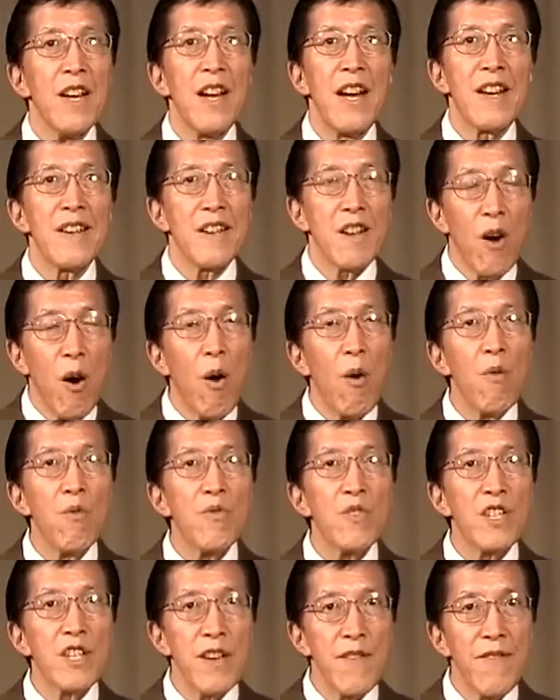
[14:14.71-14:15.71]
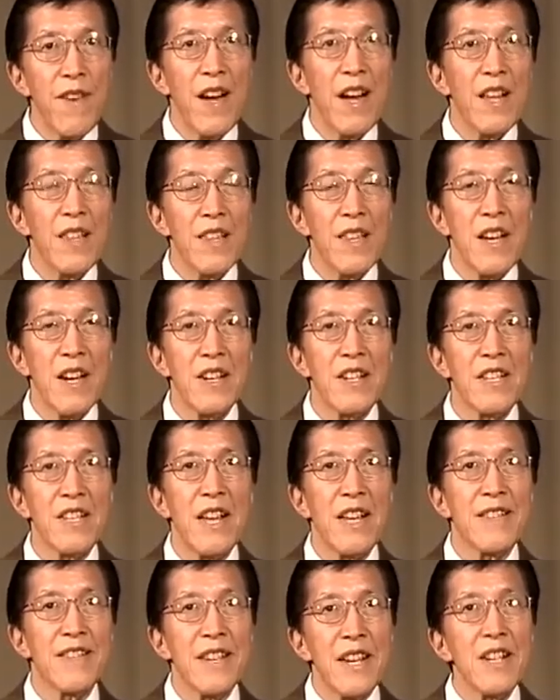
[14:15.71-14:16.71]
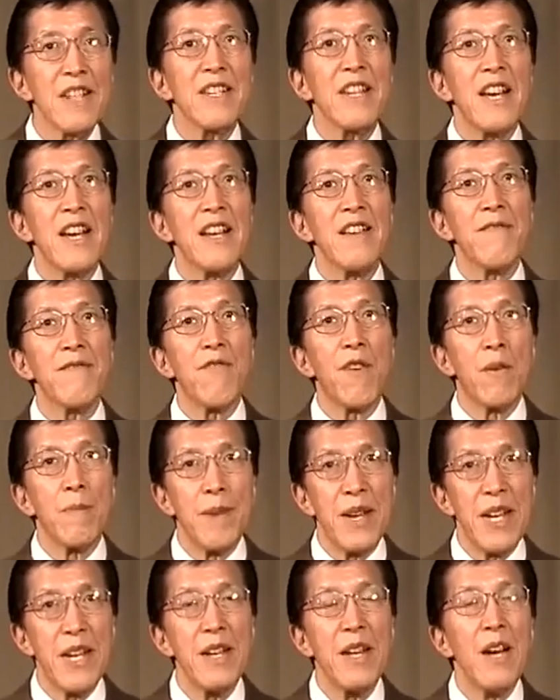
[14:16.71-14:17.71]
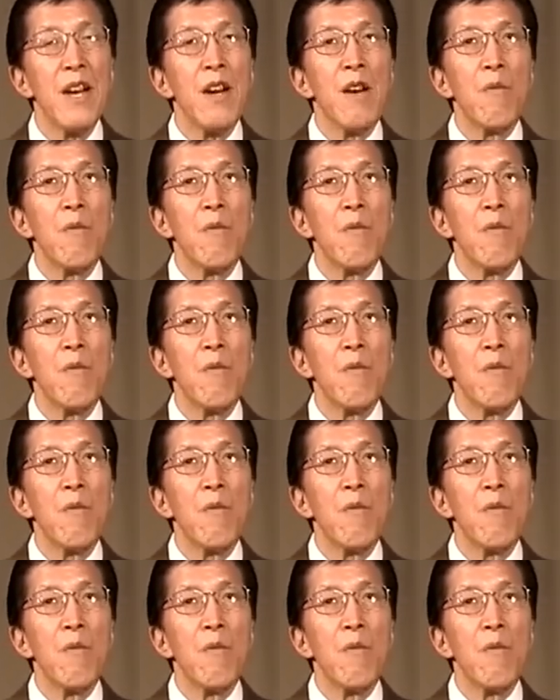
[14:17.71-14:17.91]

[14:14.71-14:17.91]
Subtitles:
and codes of ethics that dictate for me